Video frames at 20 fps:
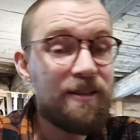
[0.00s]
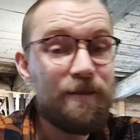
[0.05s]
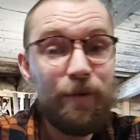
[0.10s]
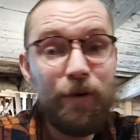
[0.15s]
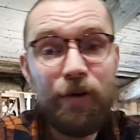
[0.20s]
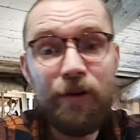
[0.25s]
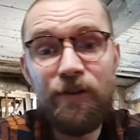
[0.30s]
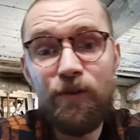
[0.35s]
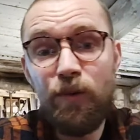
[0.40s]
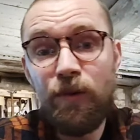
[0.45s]
And
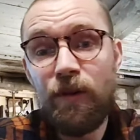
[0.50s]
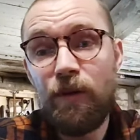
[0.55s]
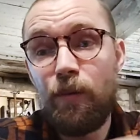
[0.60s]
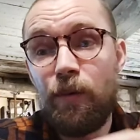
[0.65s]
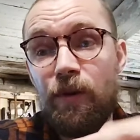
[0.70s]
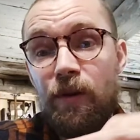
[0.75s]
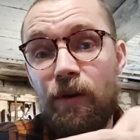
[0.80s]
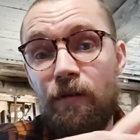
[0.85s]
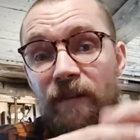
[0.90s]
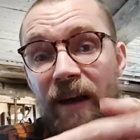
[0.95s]
to be honest,
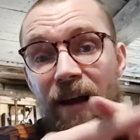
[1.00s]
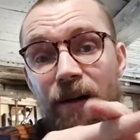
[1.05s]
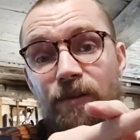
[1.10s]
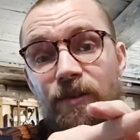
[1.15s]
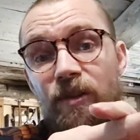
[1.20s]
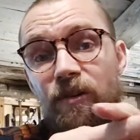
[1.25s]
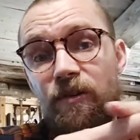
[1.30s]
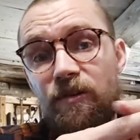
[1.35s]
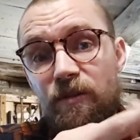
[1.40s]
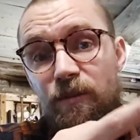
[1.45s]
with a
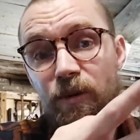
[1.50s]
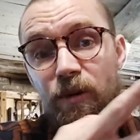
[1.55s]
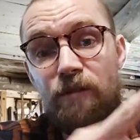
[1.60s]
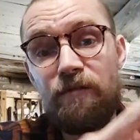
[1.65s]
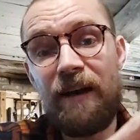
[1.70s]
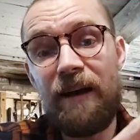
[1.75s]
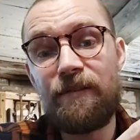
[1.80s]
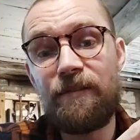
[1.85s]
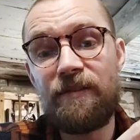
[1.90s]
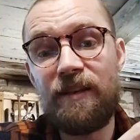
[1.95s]
router and some
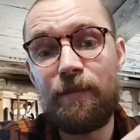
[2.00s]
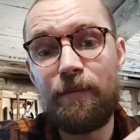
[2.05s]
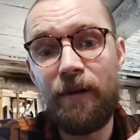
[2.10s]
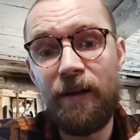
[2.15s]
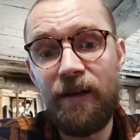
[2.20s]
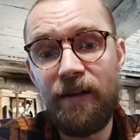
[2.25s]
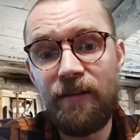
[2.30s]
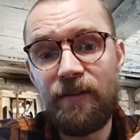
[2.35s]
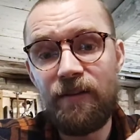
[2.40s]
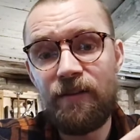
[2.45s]
good router
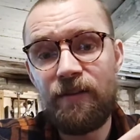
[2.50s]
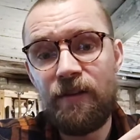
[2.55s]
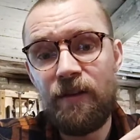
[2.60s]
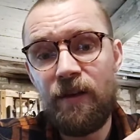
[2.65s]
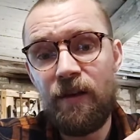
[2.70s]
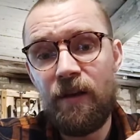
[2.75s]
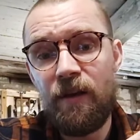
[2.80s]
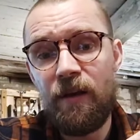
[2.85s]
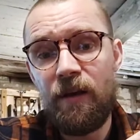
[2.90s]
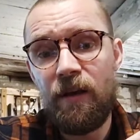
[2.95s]

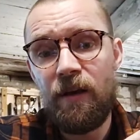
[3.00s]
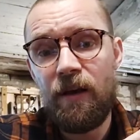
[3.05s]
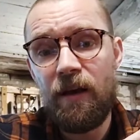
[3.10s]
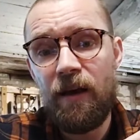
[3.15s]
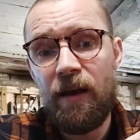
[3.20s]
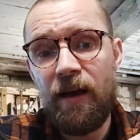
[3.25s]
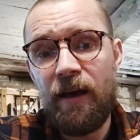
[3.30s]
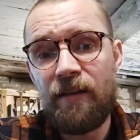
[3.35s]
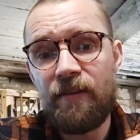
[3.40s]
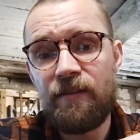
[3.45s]
templates,
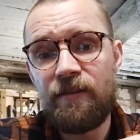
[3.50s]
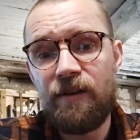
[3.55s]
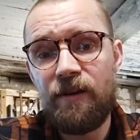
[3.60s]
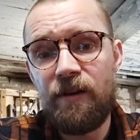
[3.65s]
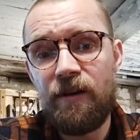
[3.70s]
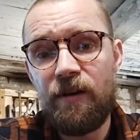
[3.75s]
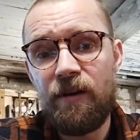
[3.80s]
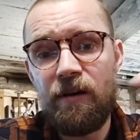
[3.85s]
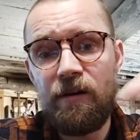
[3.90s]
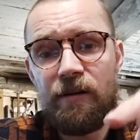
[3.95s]
and
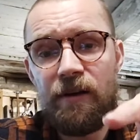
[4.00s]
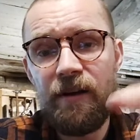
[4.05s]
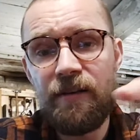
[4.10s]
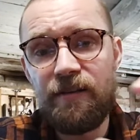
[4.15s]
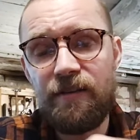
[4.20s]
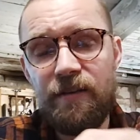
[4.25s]
good